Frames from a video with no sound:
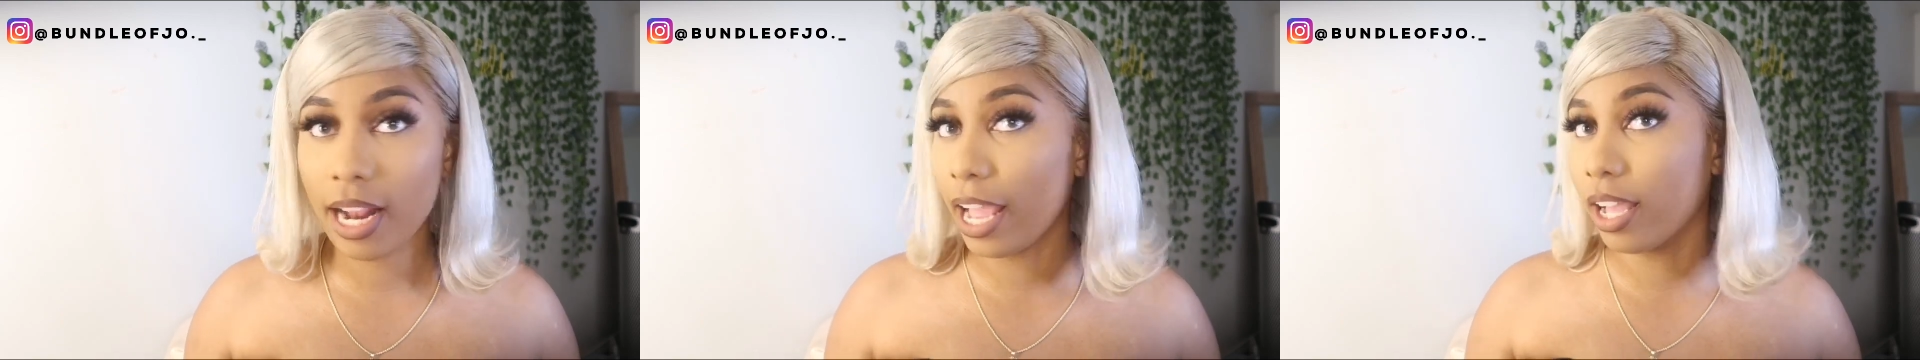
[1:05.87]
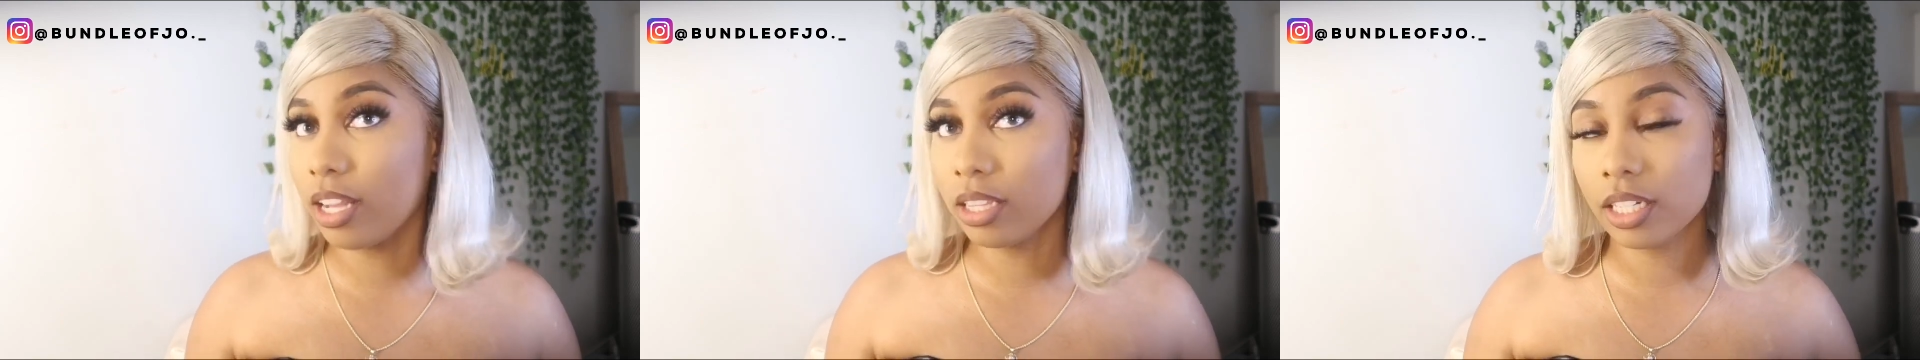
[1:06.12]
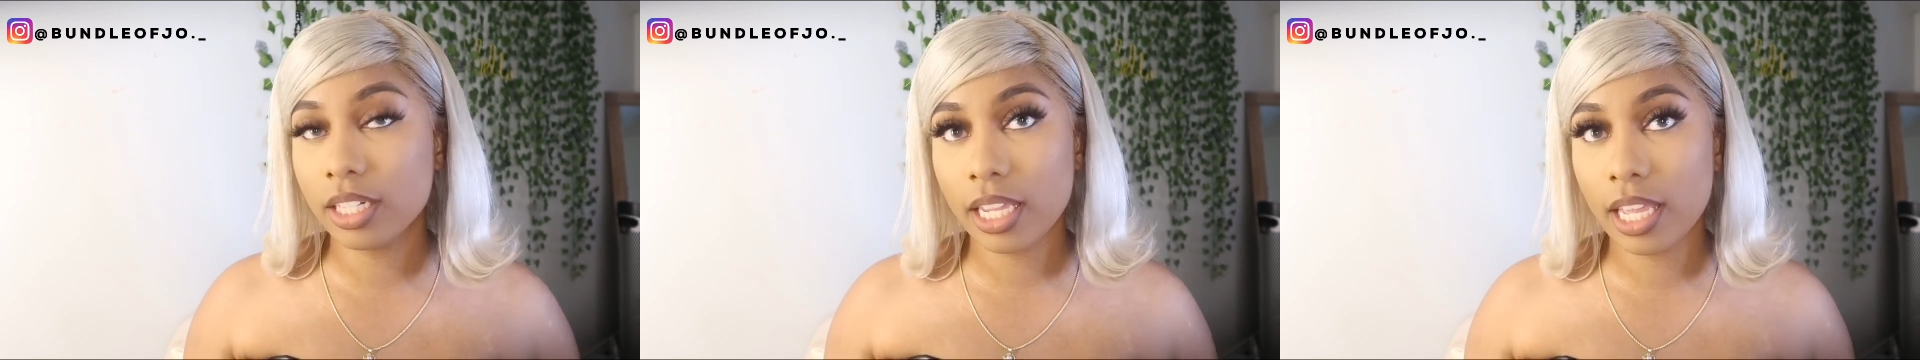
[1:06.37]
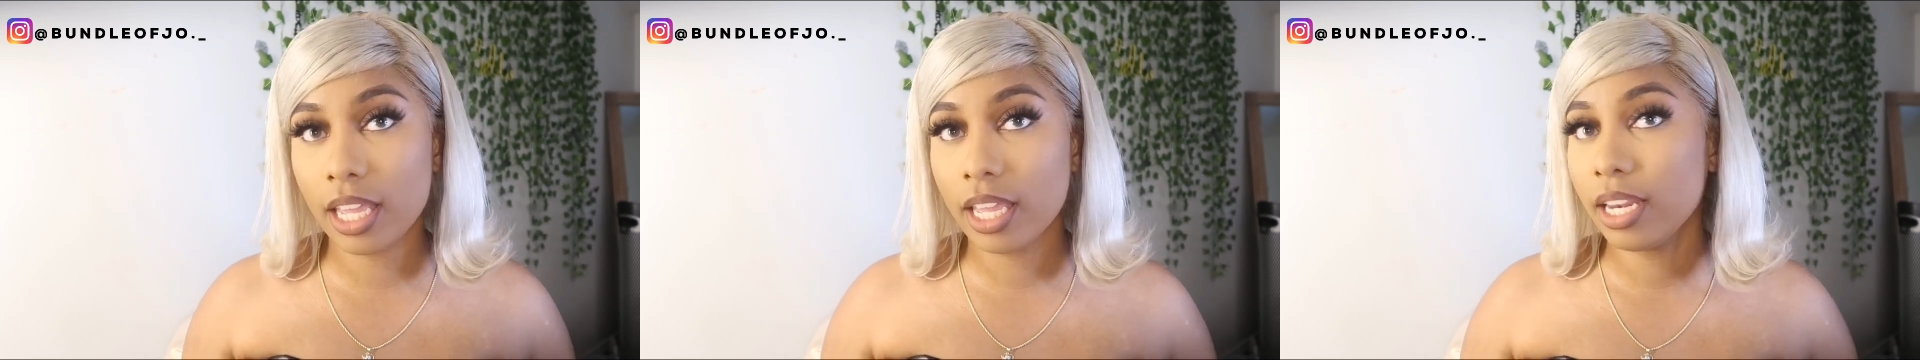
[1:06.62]
I colored
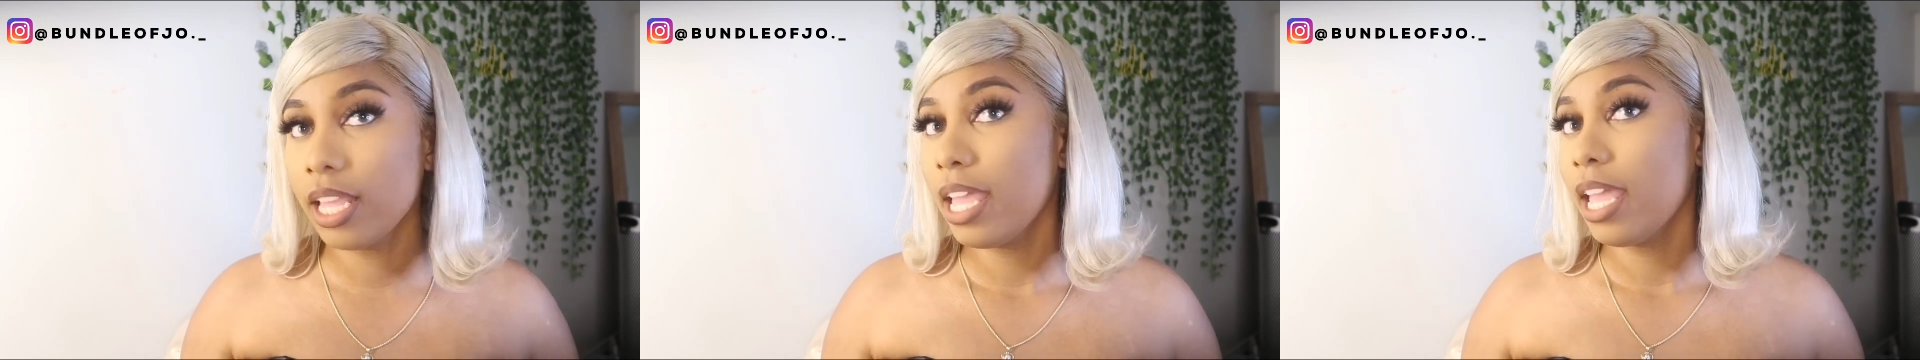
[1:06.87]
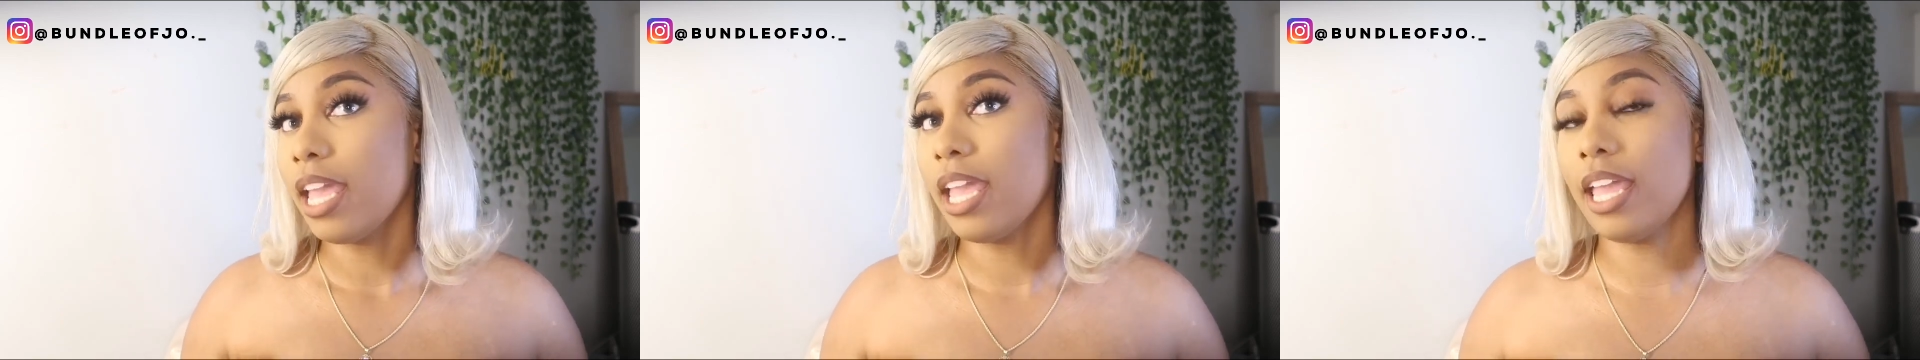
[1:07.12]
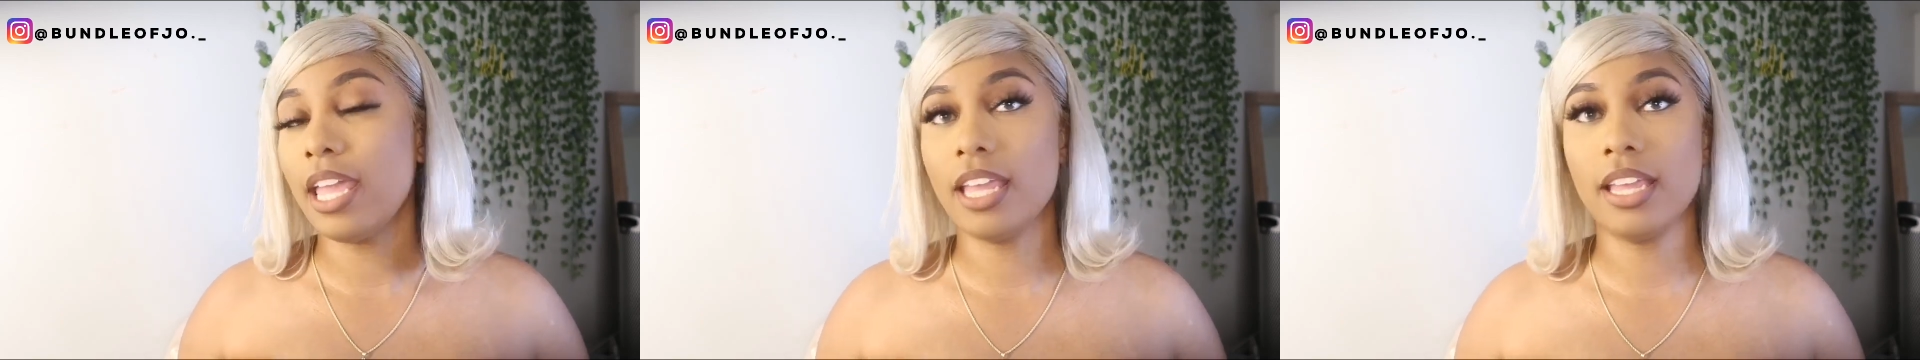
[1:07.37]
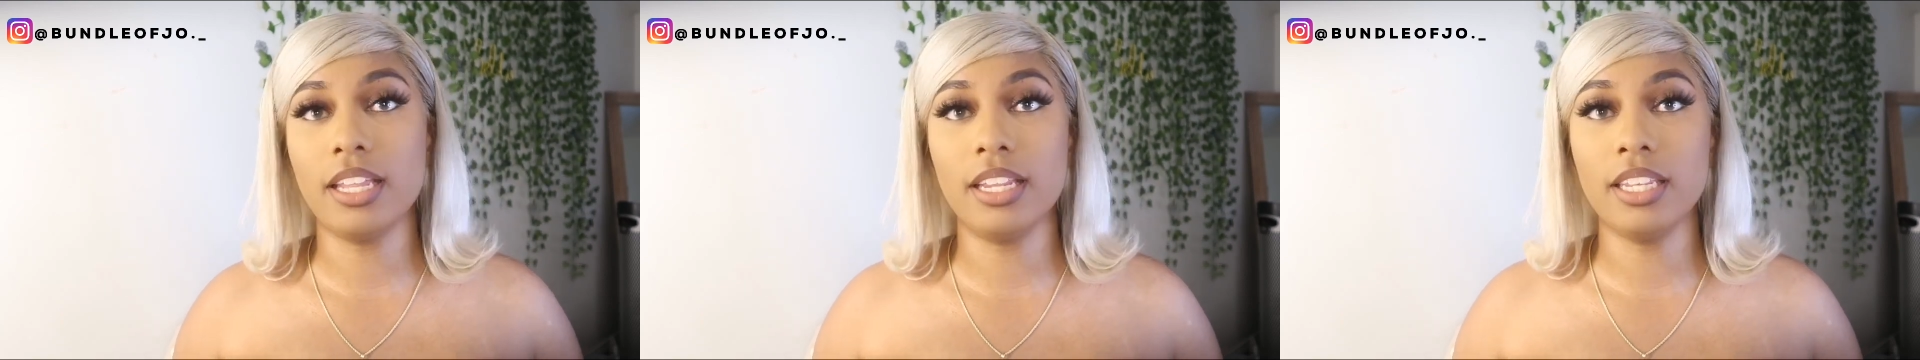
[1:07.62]
it
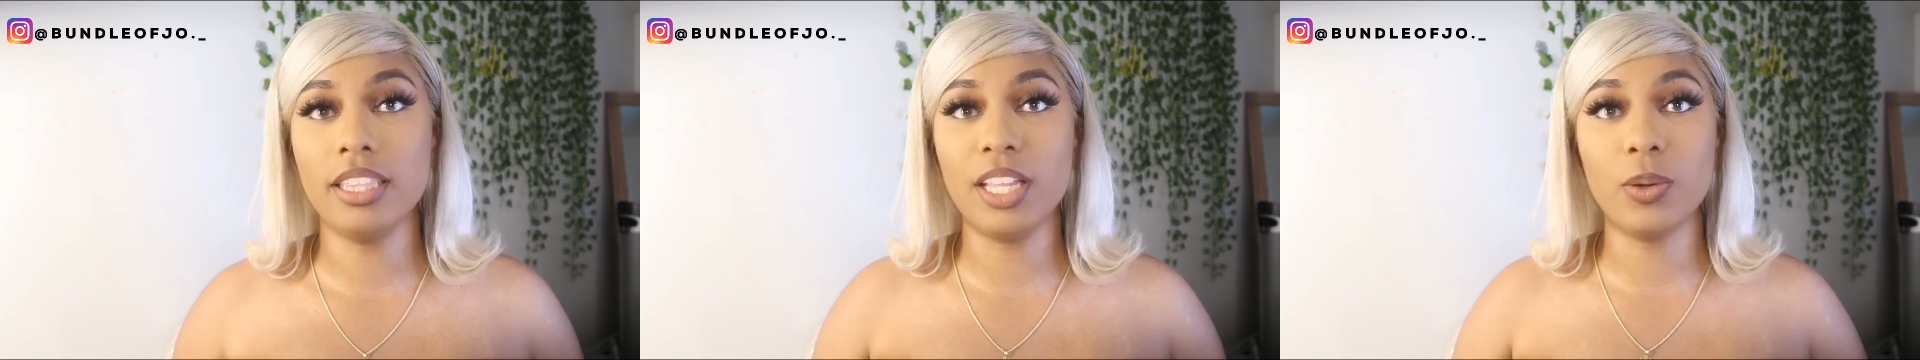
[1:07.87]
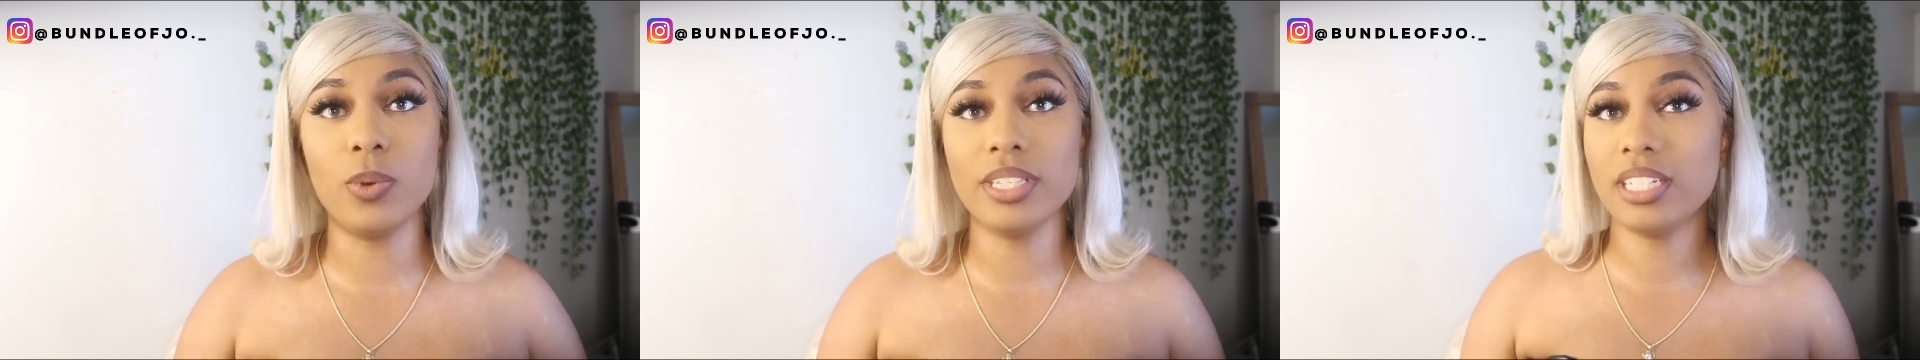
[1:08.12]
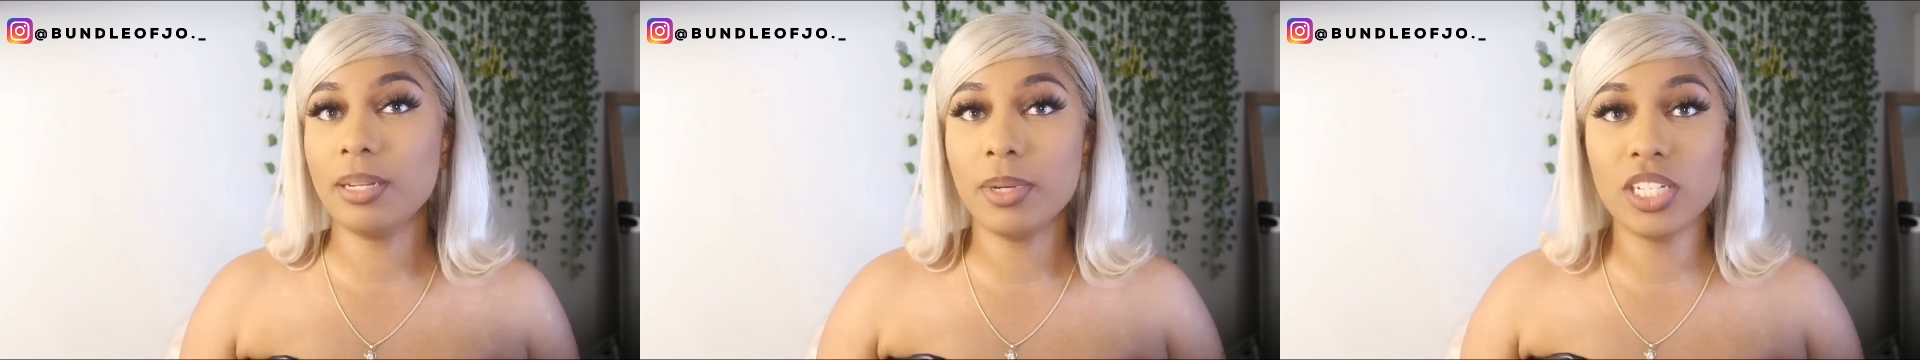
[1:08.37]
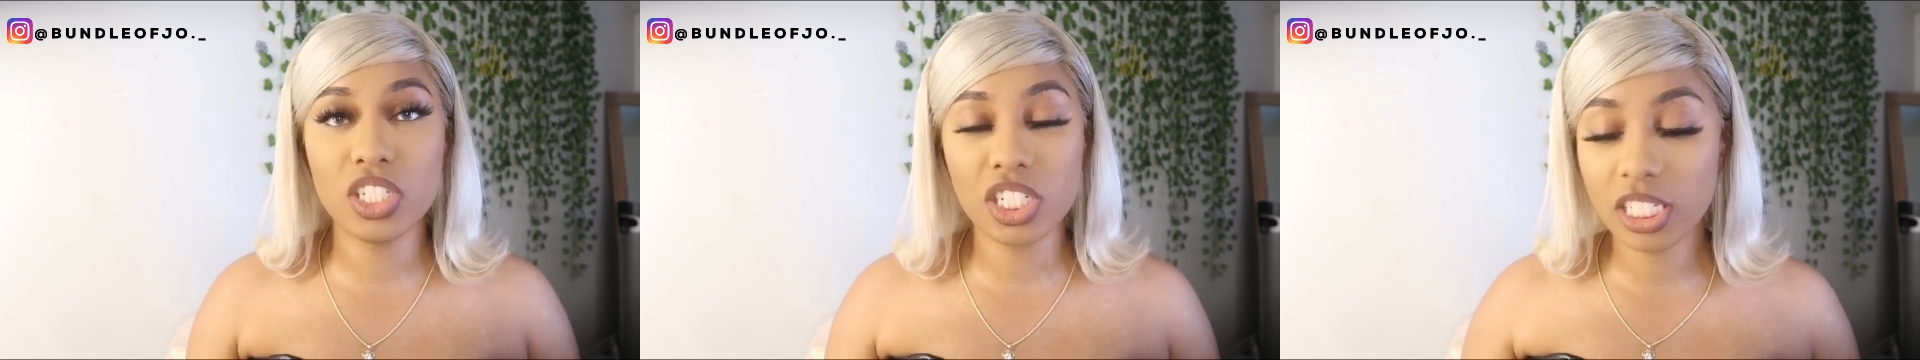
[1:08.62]
and there wasn't a
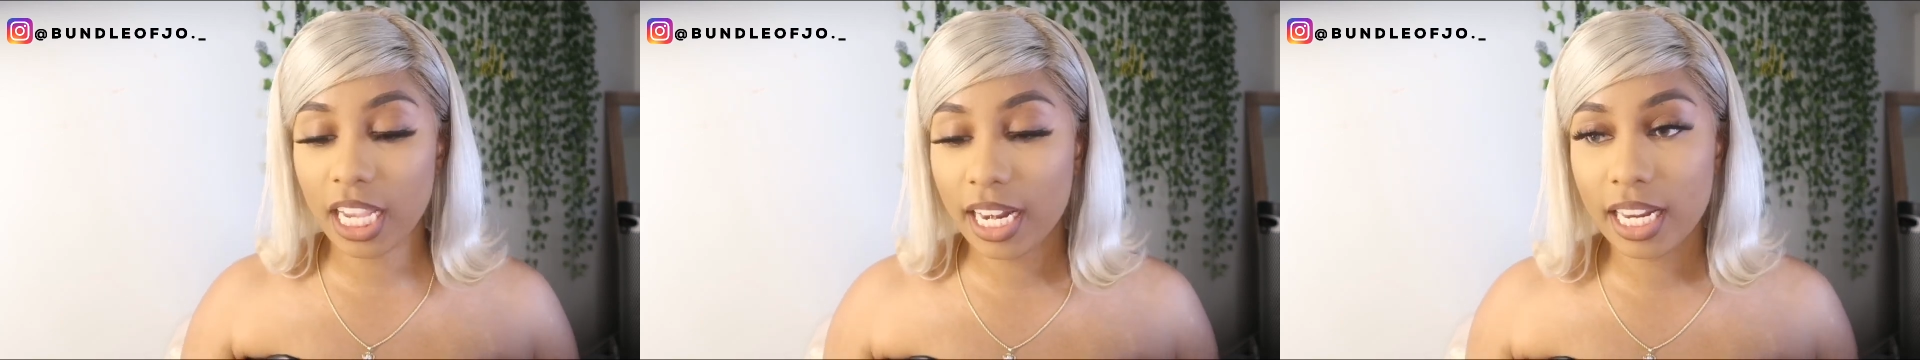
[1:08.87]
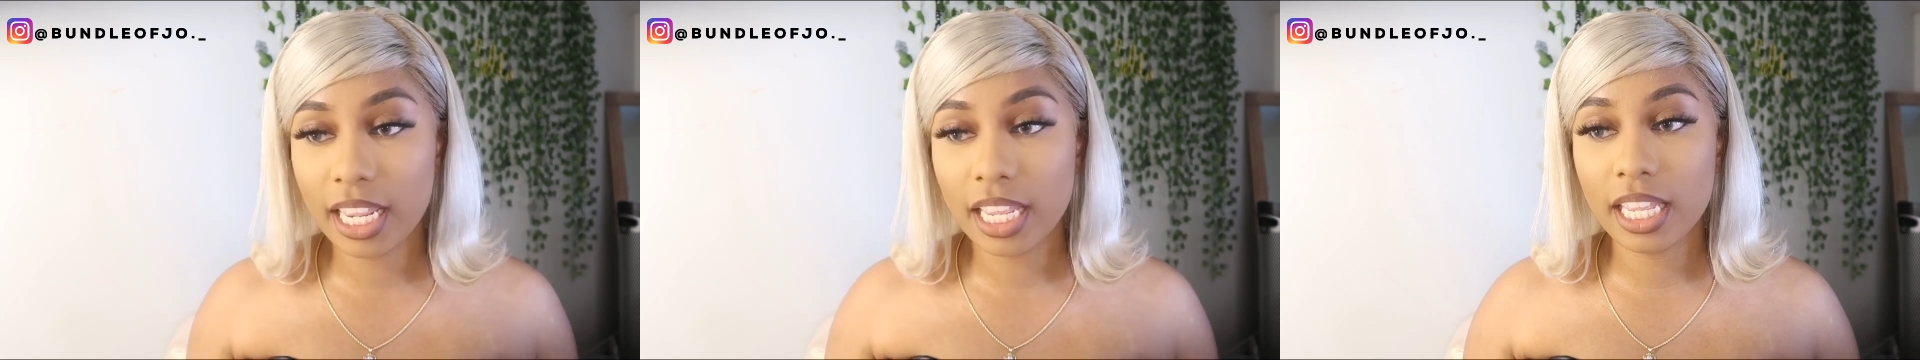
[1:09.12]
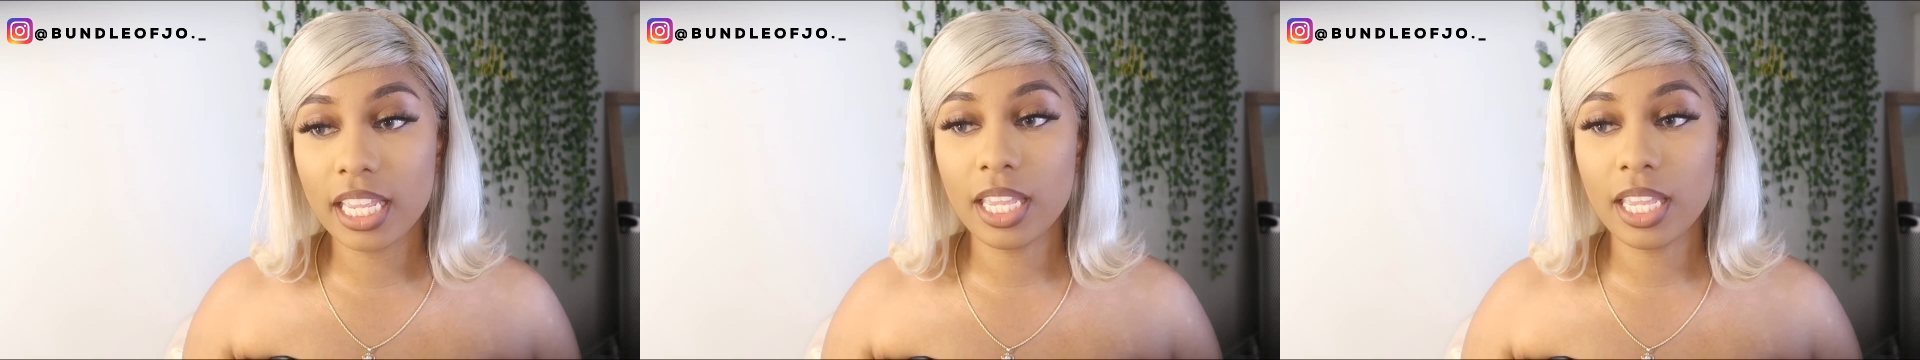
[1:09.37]
bunch of shedding.